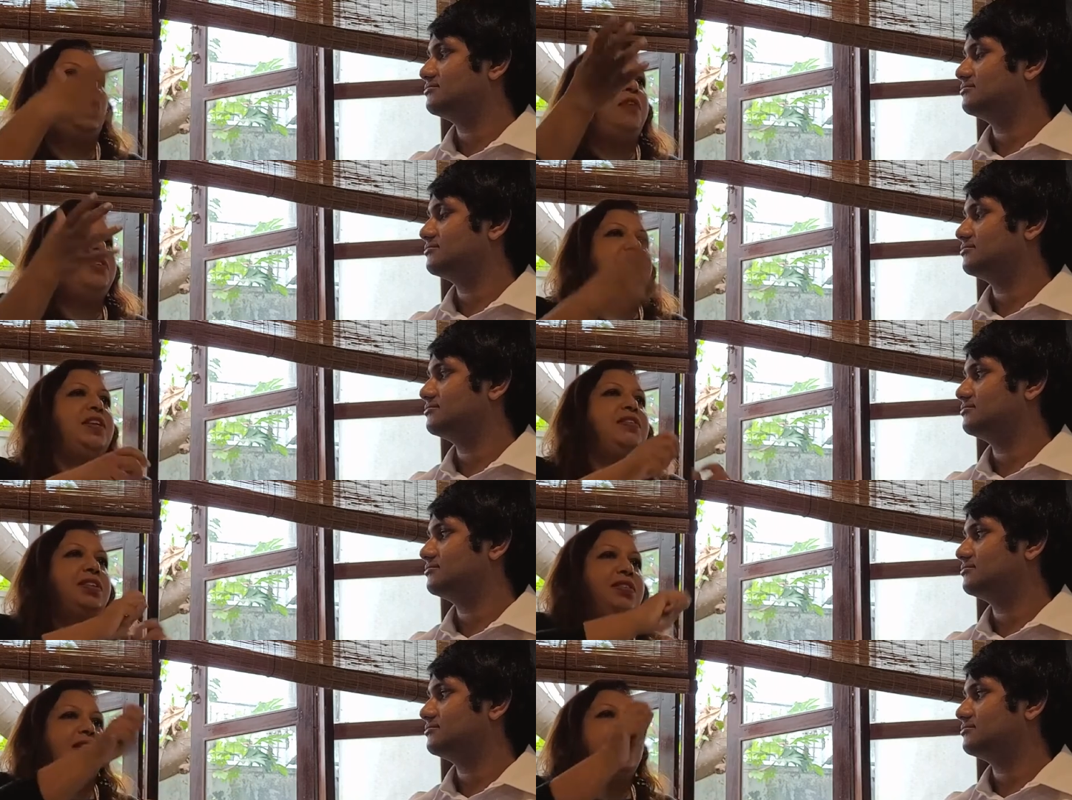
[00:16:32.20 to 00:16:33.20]
Speaker 1: after six,
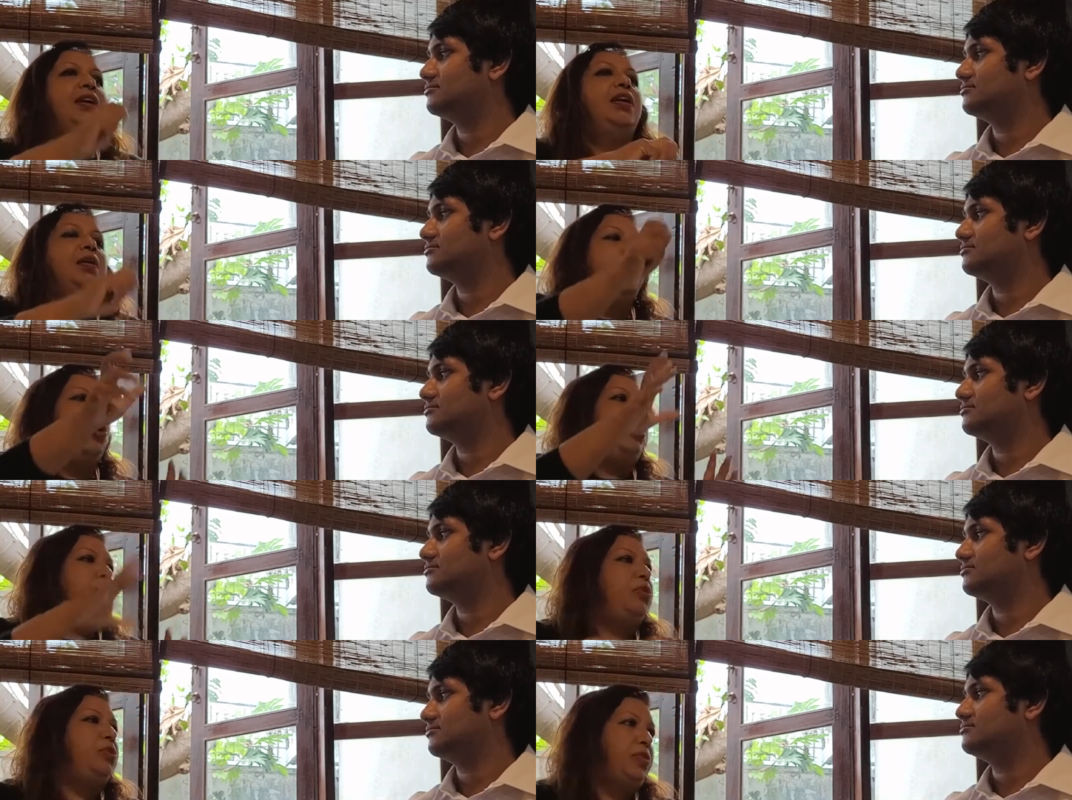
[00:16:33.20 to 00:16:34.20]
it's a boy who
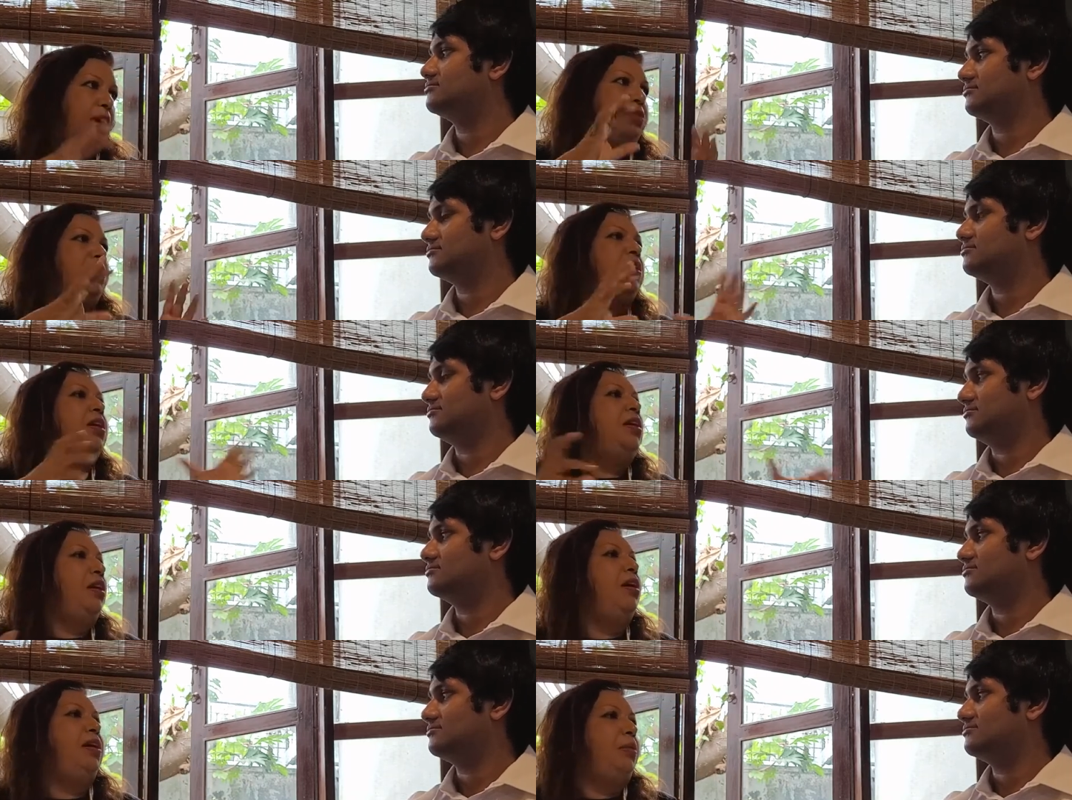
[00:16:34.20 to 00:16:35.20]
goes out,
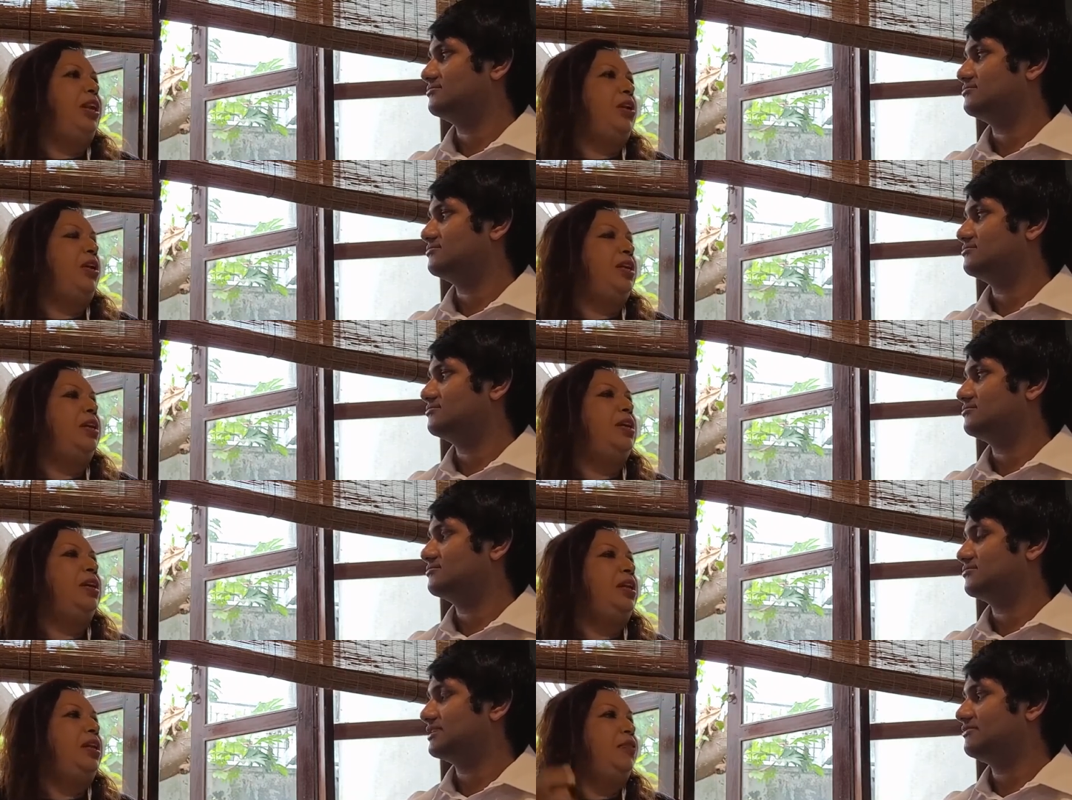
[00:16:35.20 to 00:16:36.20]
uh, but not the girl.
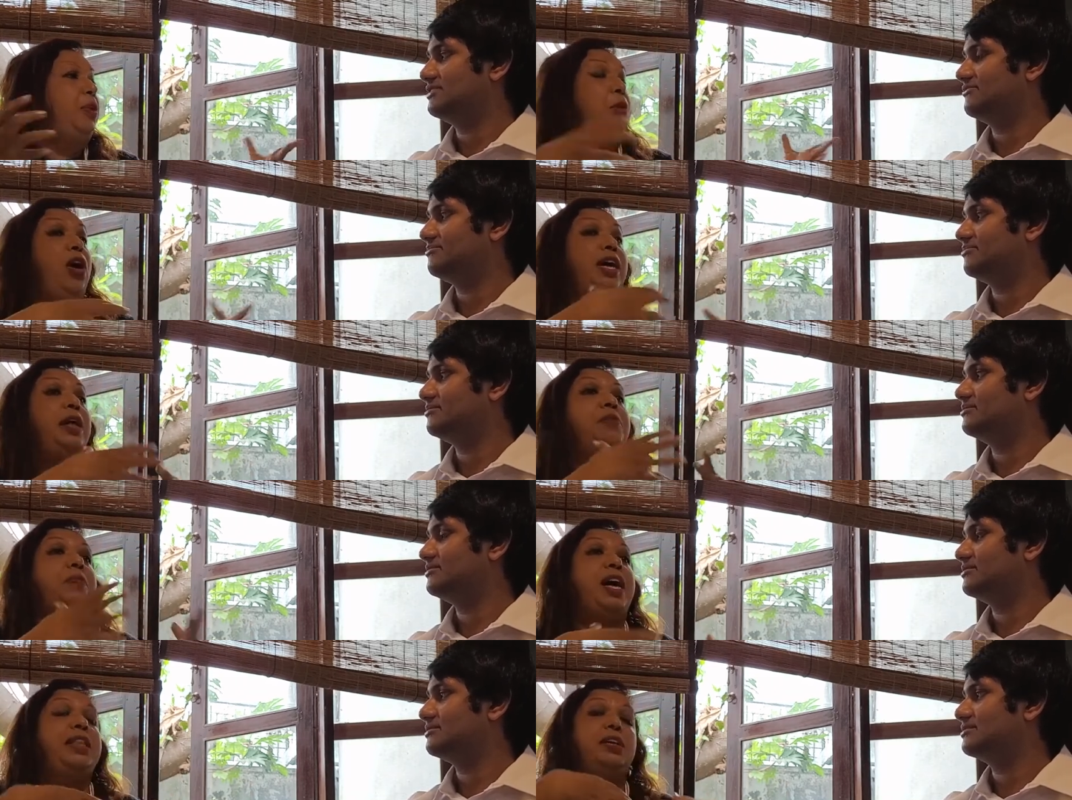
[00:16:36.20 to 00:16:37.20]
Mm-hmm. If the boy helps the
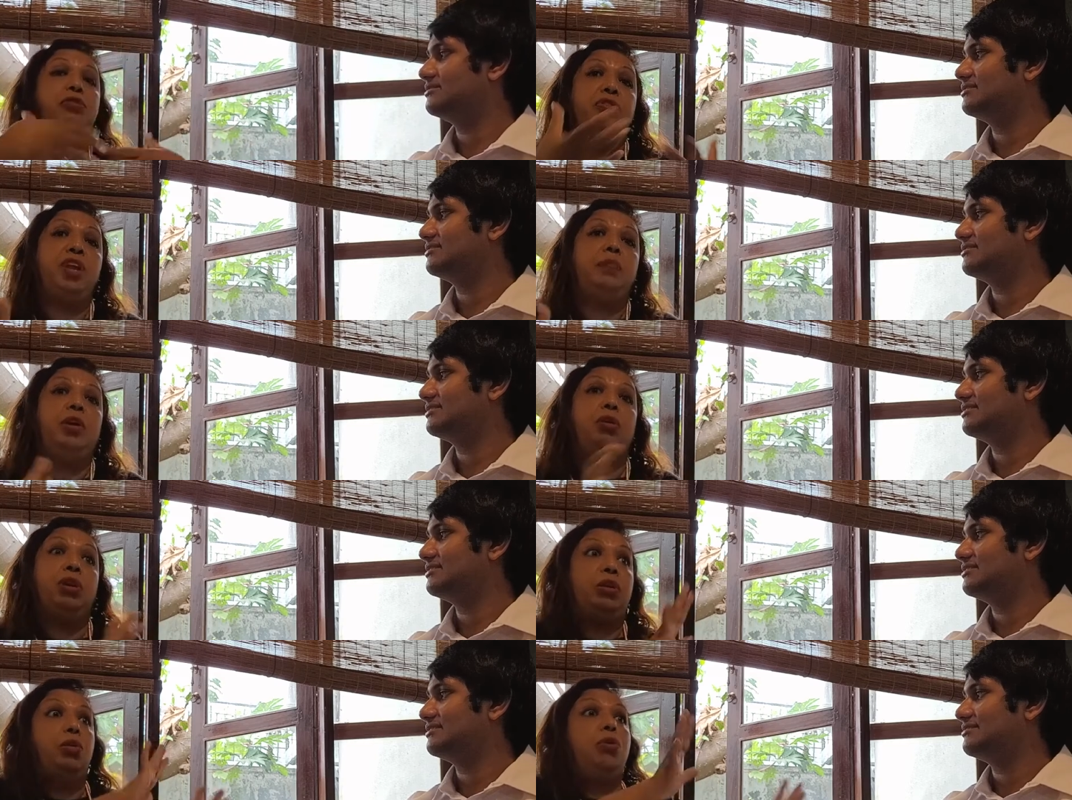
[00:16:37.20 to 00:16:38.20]
mother to scrape the
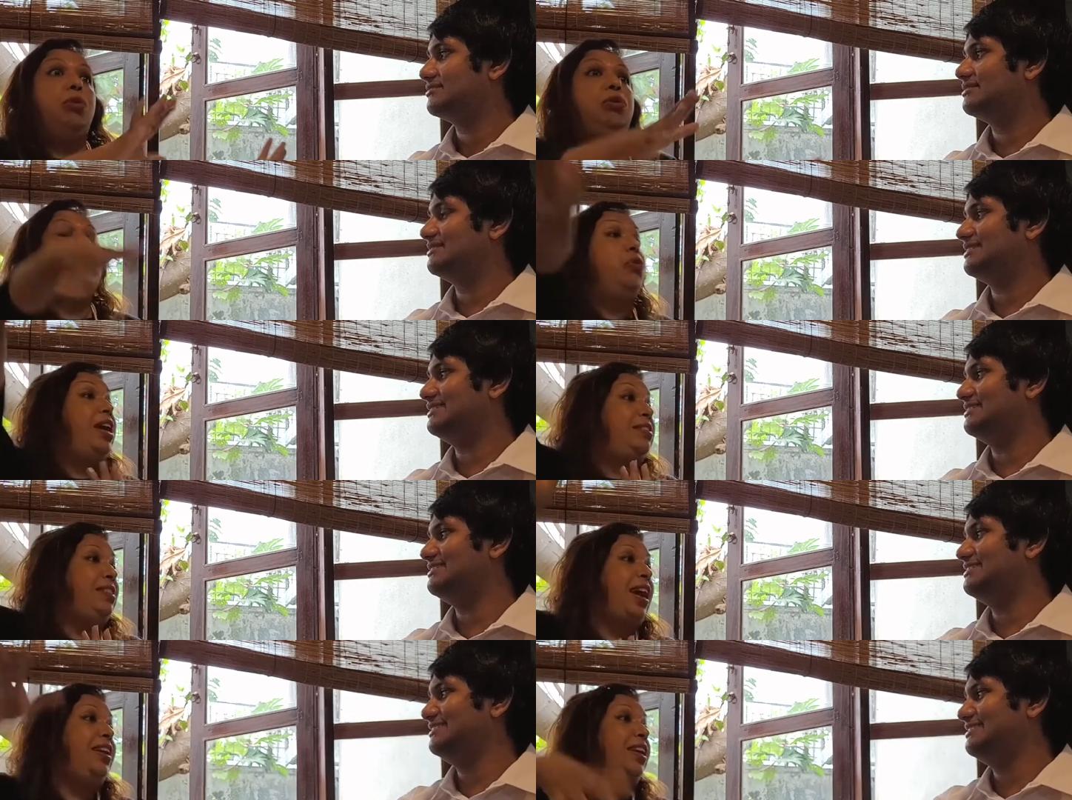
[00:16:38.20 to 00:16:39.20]
coconut, oh, you go and
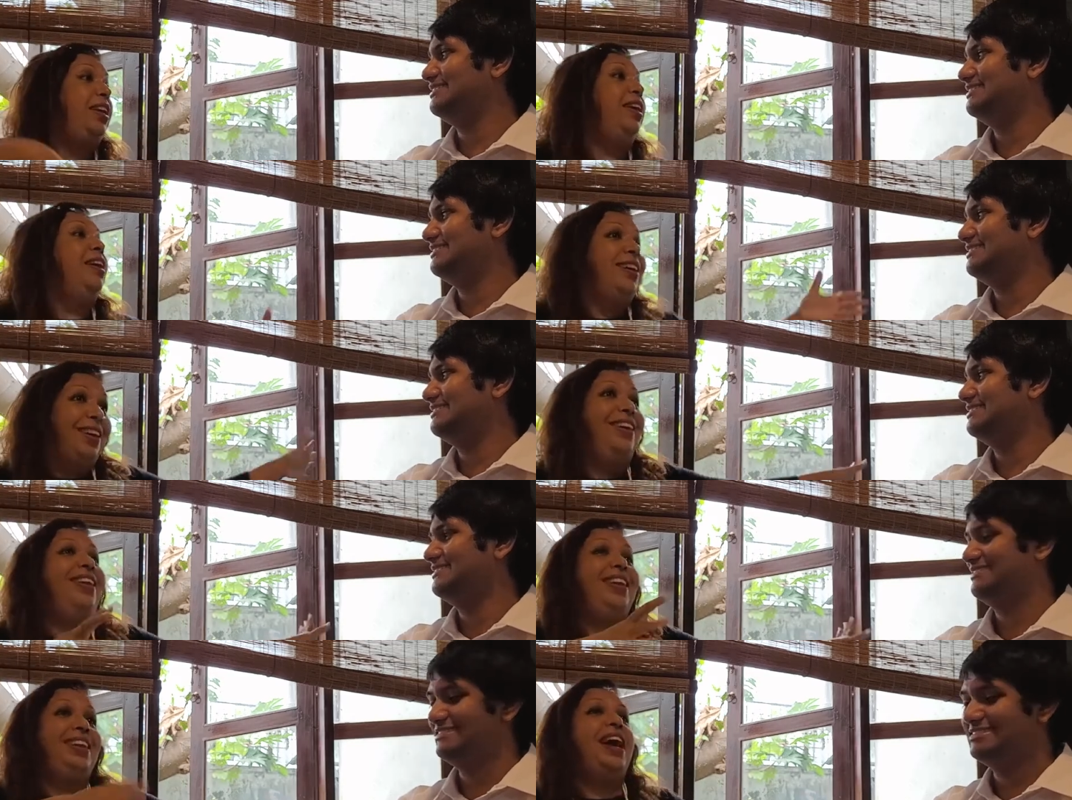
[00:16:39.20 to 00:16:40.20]
study, uh,
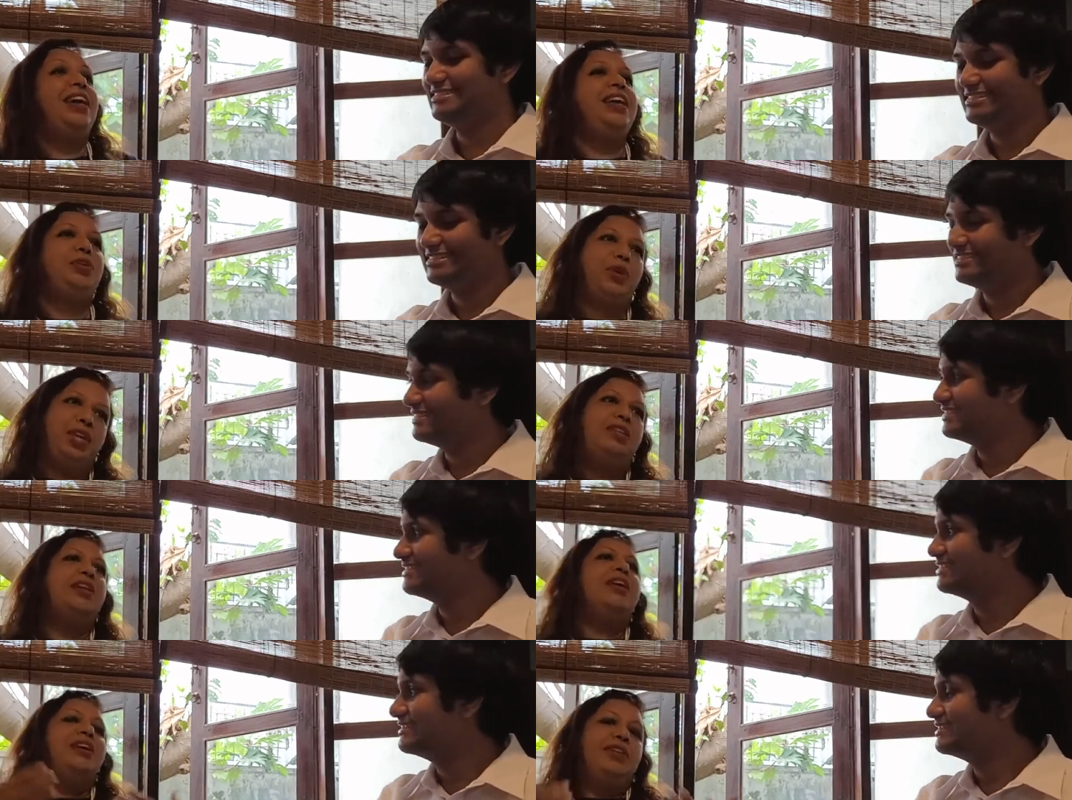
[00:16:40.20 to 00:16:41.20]
let Nangi do it.
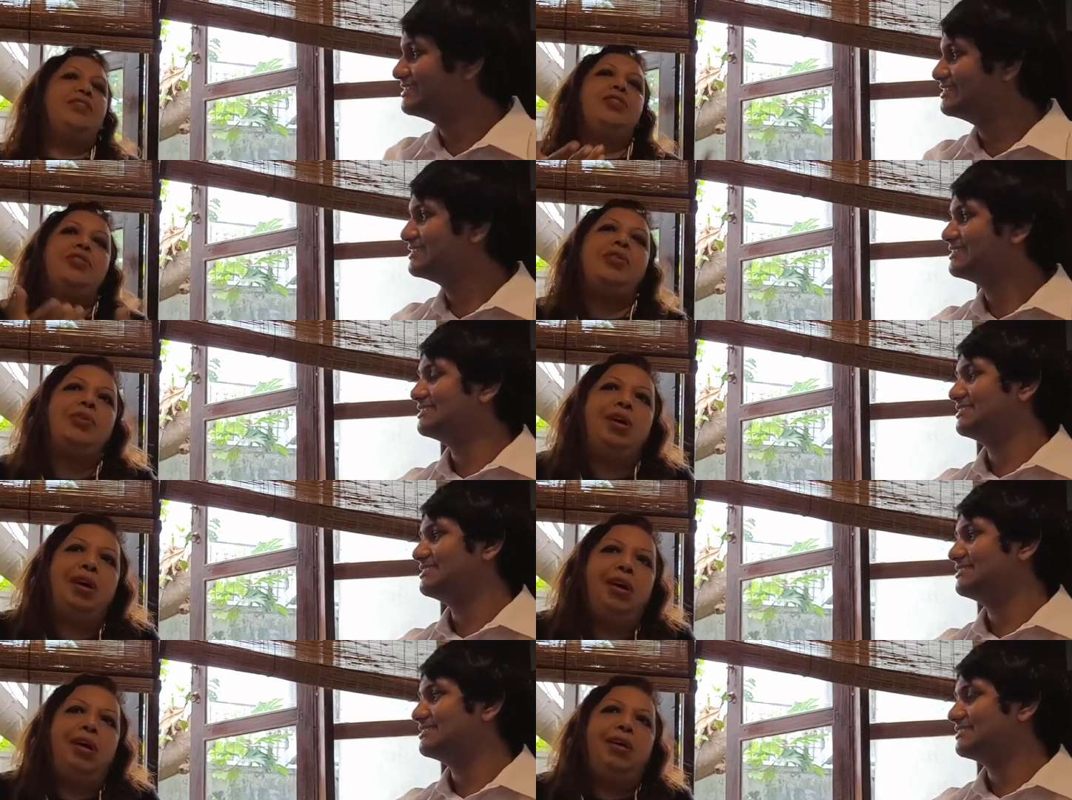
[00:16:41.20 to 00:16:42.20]
So, so
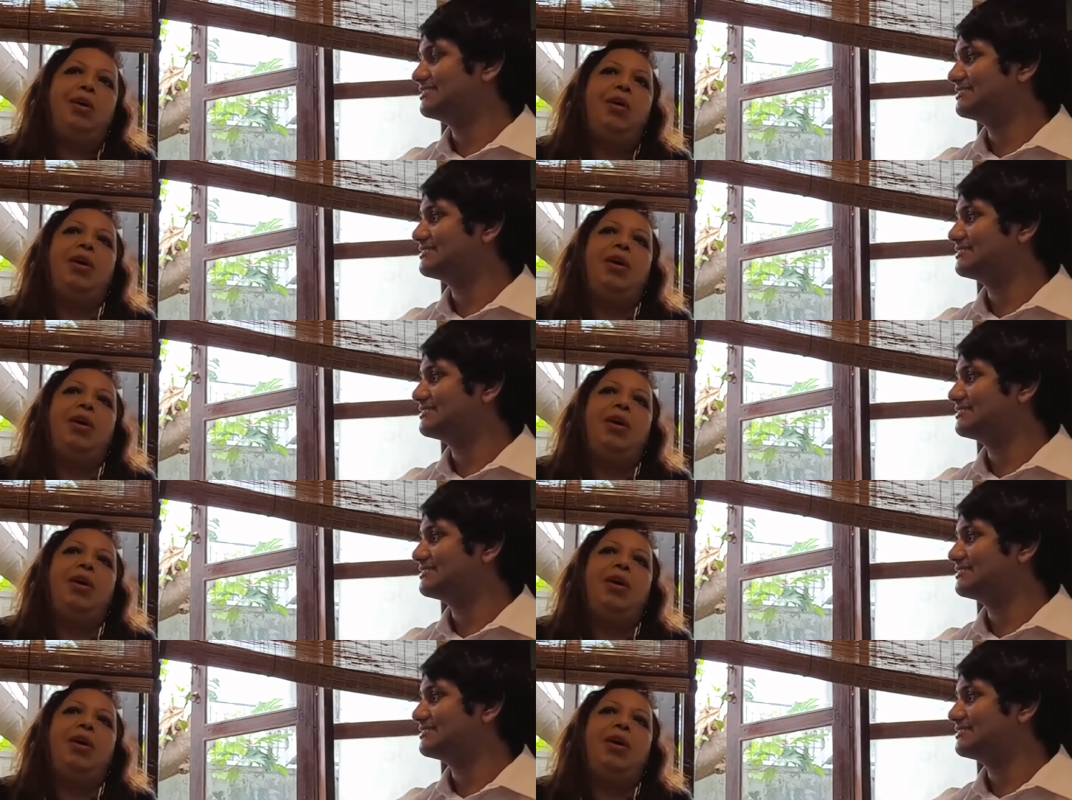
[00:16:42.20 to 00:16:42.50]
uh, all